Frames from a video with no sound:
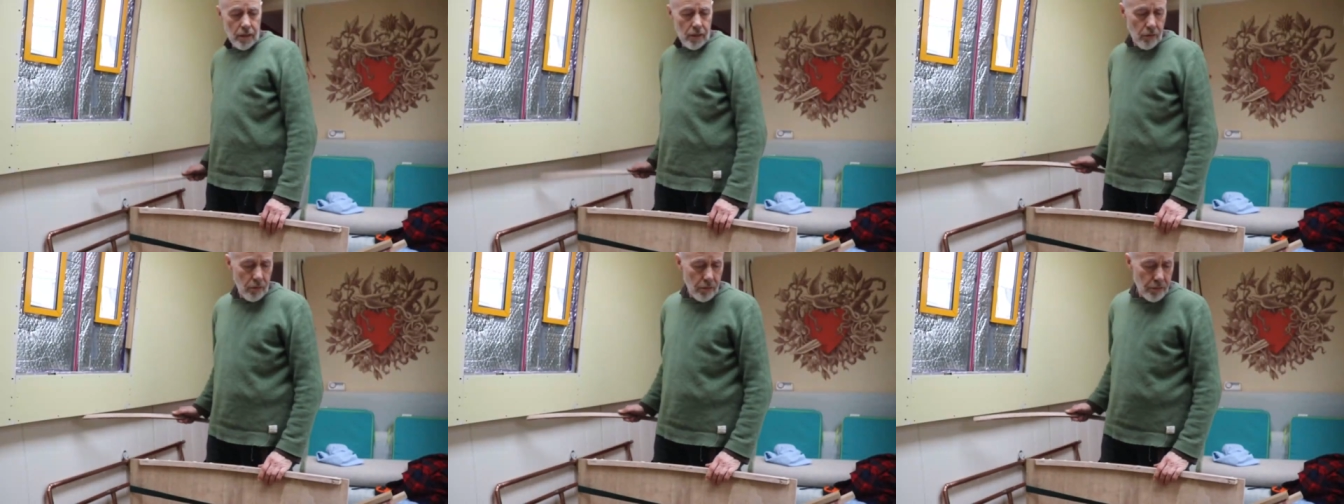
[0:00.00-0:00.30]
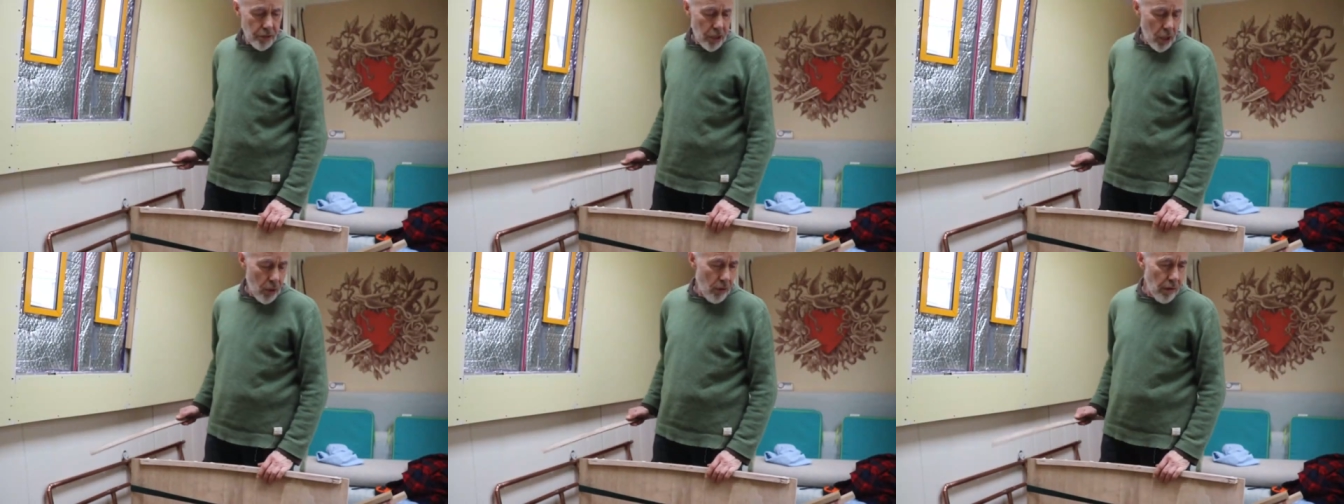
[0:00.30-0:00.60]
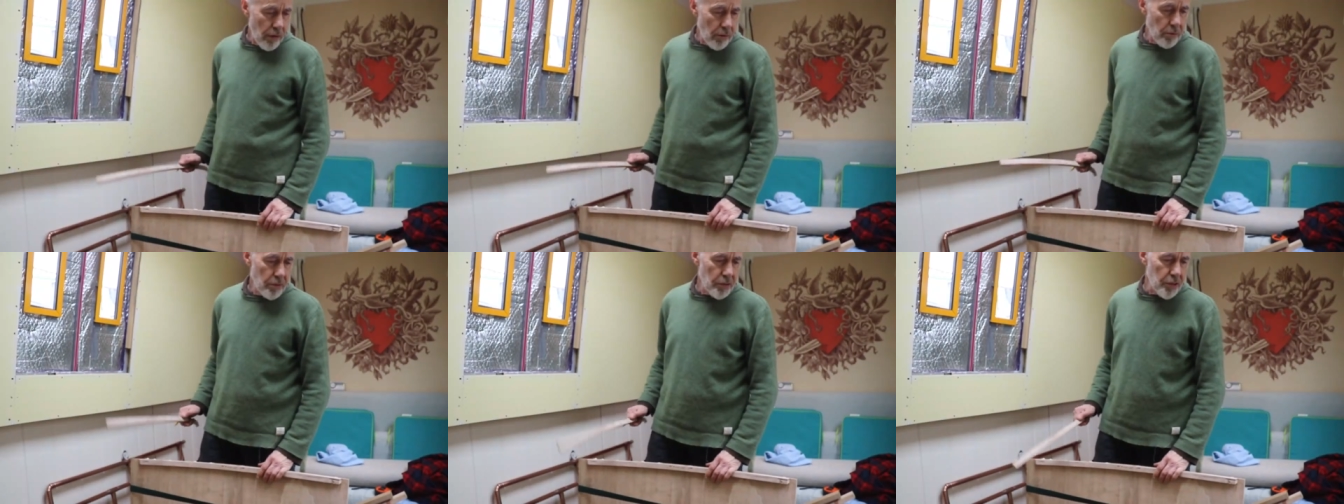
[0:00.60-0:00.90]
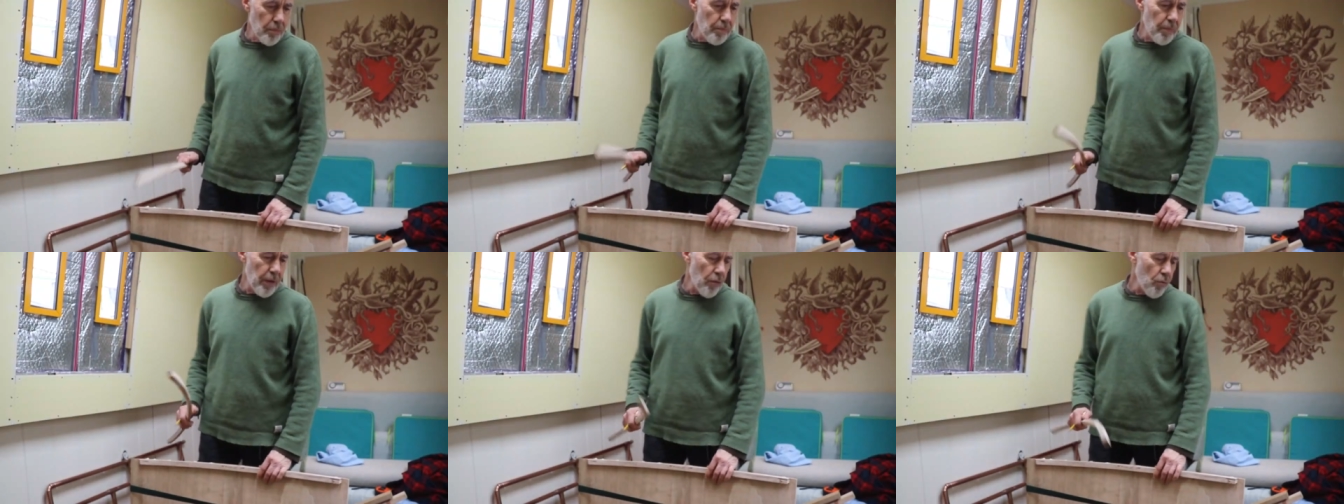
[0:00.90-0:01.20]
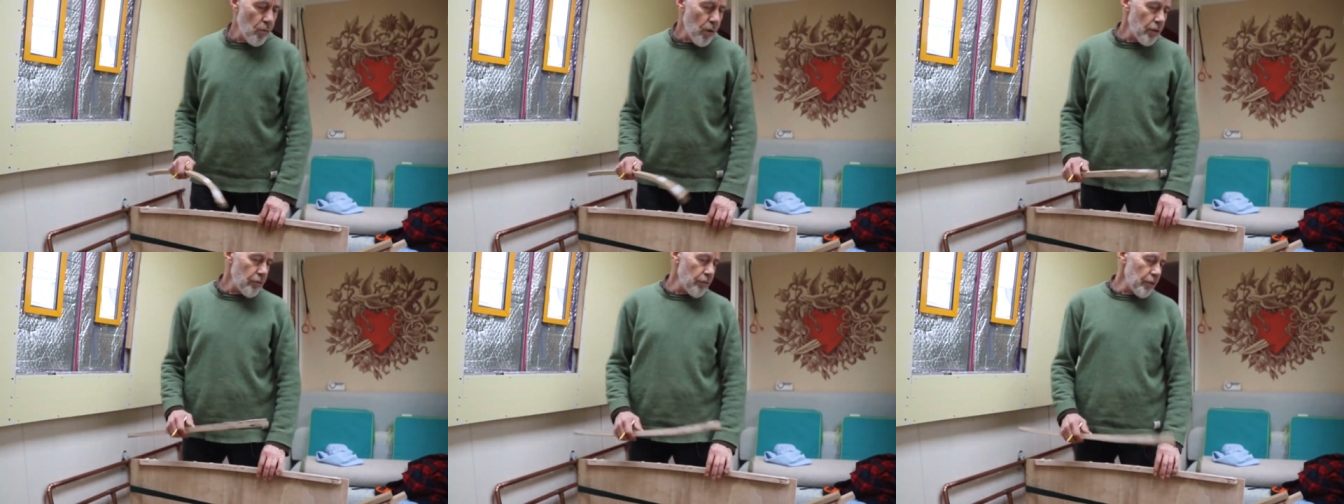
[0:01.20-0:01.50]
Also, I was a
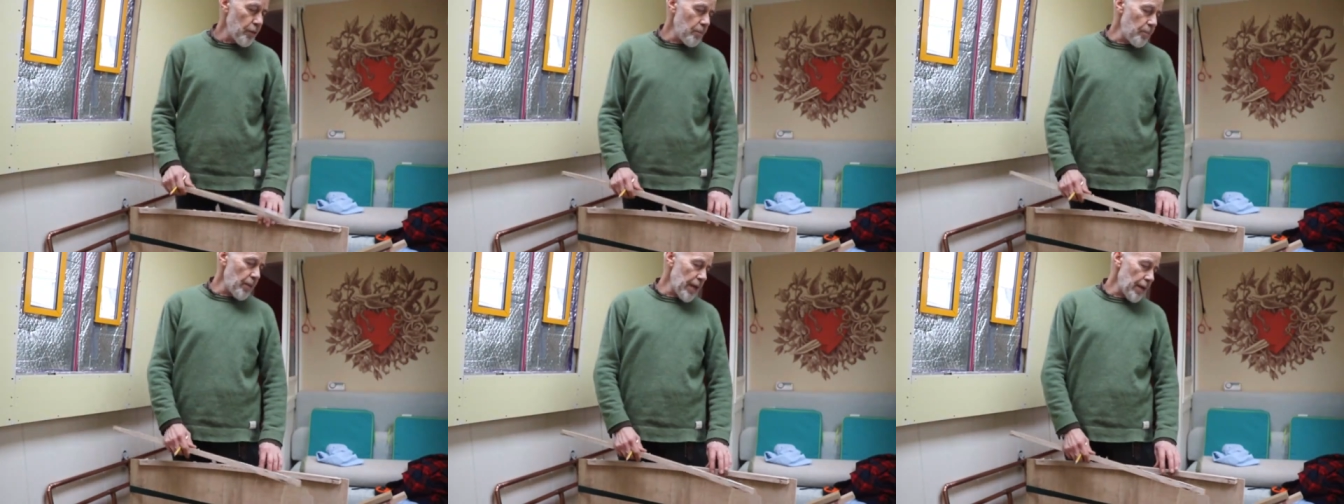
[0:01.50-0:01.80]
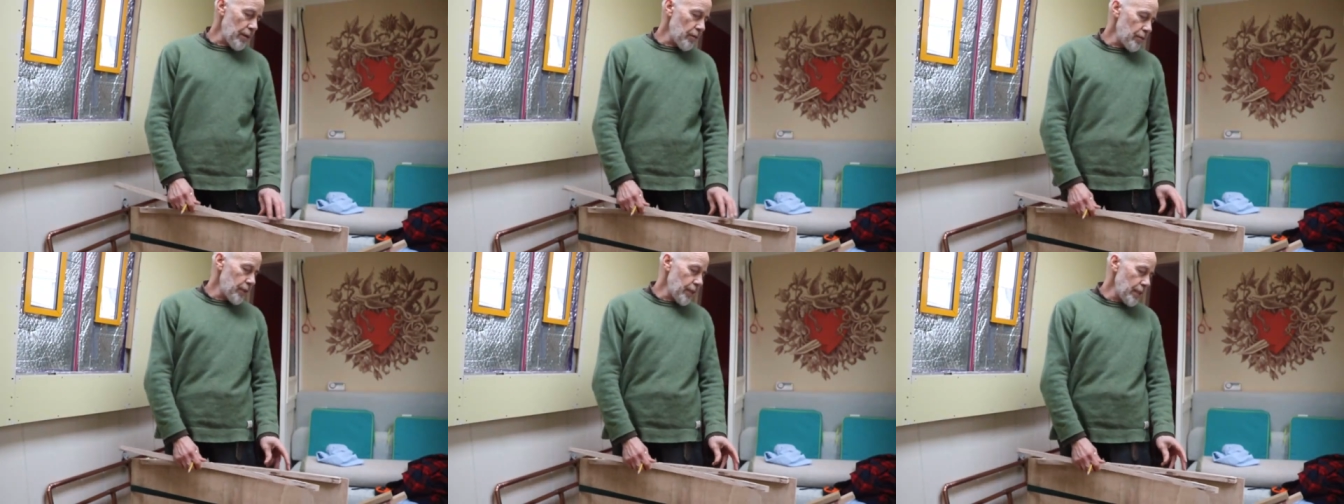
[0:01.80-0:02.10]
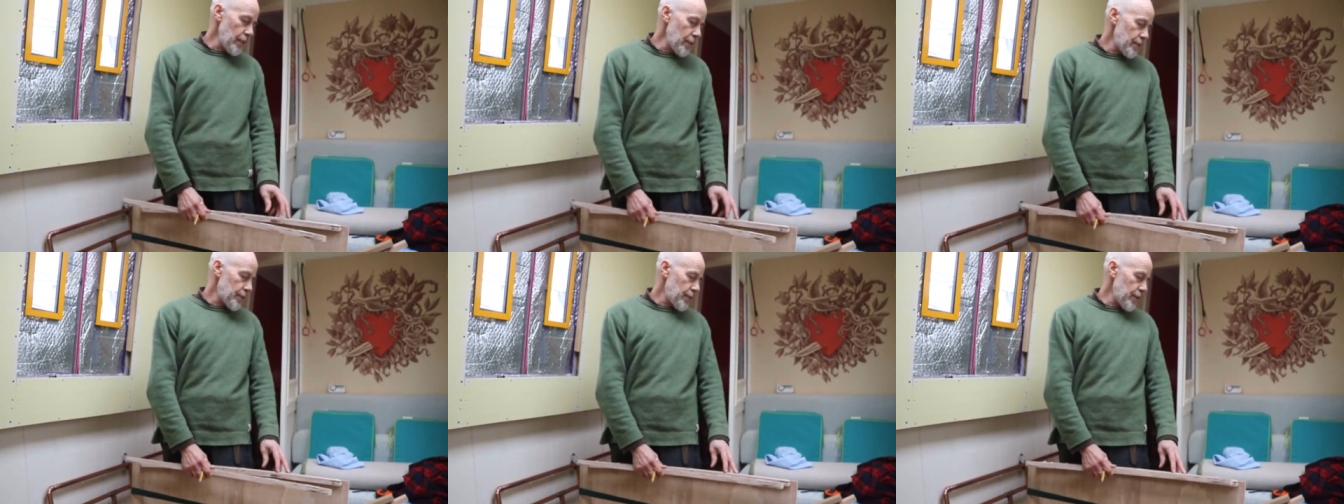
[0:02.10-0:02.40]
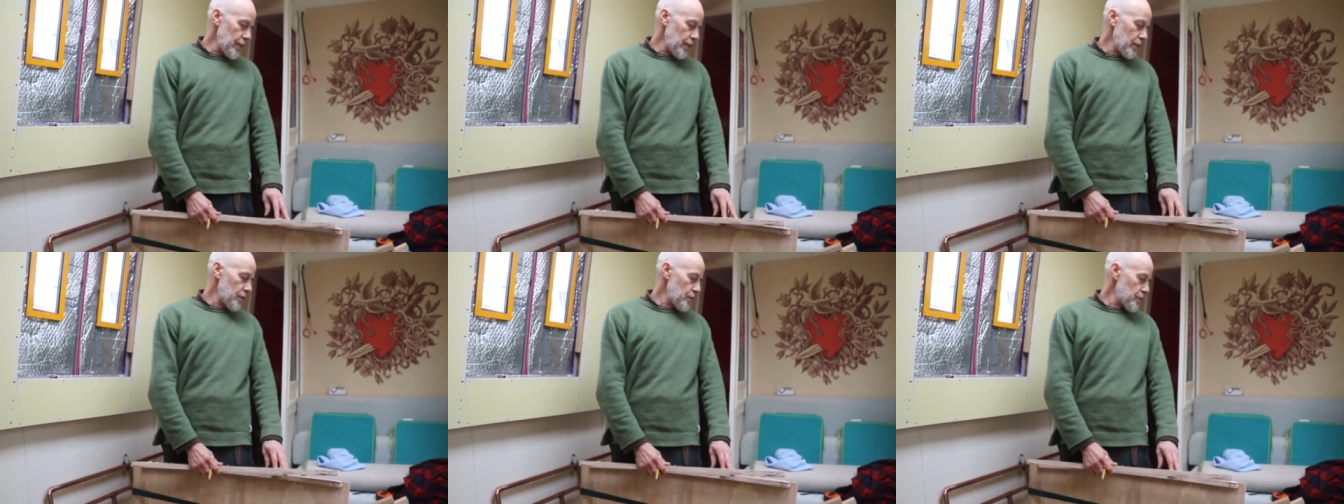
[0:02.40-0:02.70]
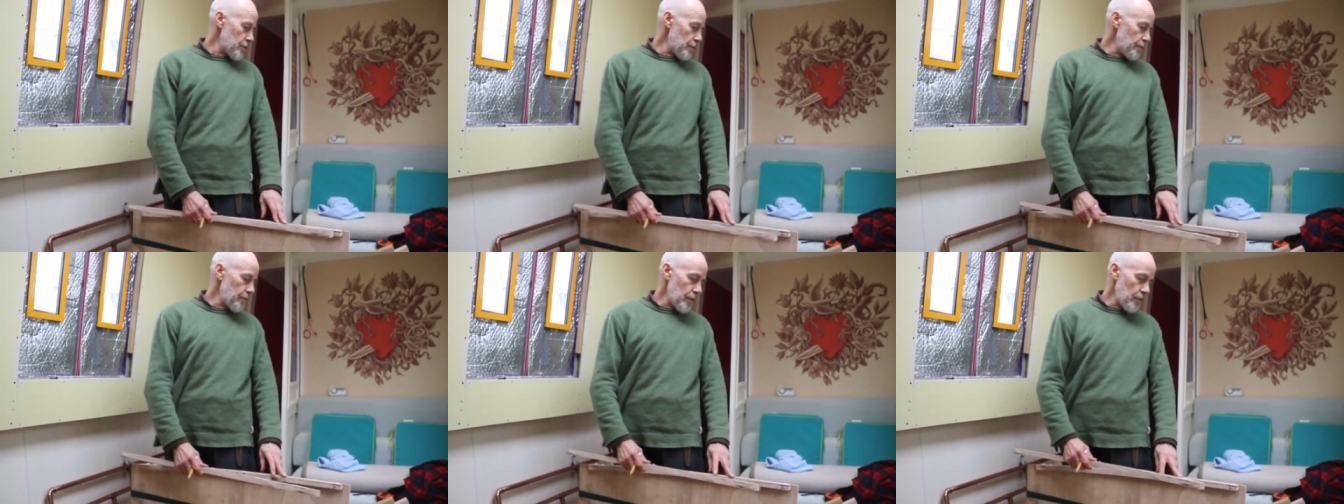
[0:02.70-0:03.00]
bit worried about the
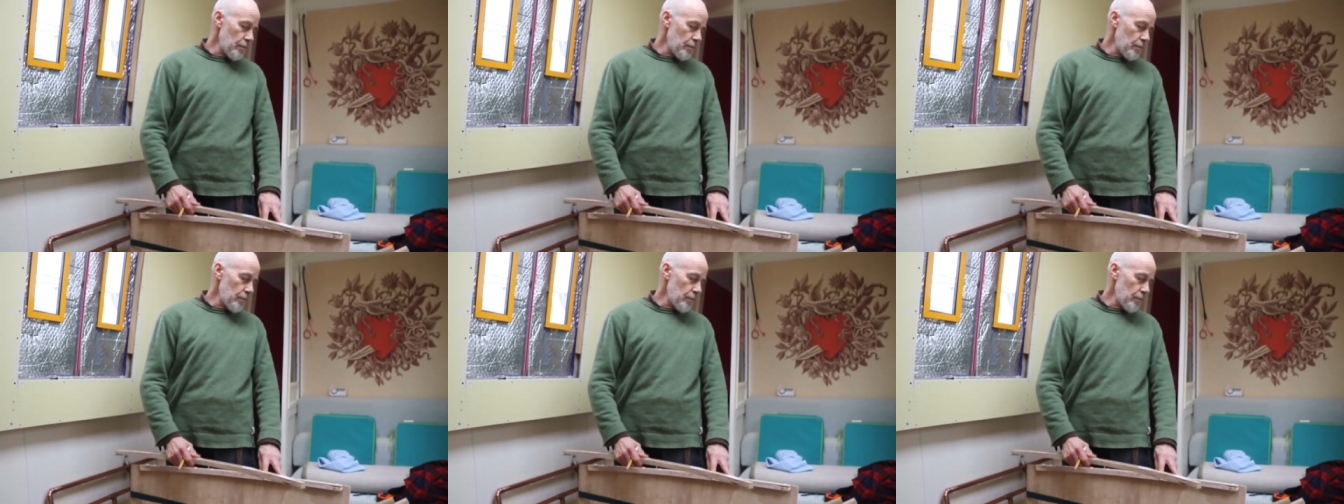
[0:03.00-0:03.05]
thickness of